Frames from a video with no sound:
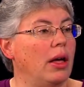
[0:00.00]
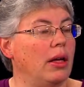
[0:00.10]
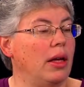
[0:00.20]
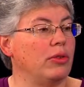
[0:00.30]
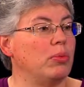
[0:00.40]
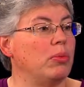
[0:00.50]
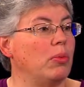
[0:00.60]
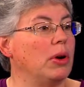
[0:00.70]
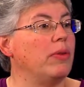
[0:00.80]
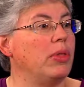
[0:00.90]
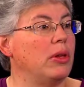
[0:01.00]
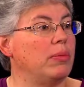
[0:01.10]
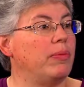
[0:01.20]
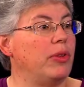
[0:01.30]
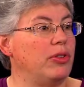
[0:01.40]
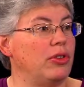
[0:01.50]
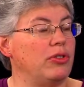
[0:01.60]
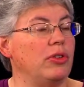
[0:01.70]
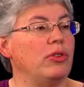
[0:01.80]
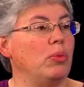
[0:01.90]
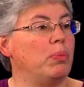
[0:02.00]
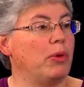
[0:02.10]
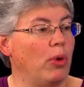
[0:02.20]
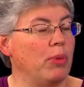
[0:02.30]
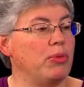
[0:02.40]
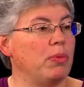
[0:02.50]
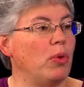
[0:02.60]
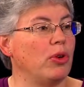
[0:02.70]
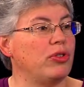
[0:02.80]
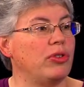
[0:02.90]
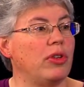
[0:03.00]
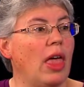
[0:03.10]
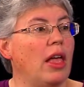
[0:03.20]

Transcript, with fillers: is one of the physicians who performs abortions,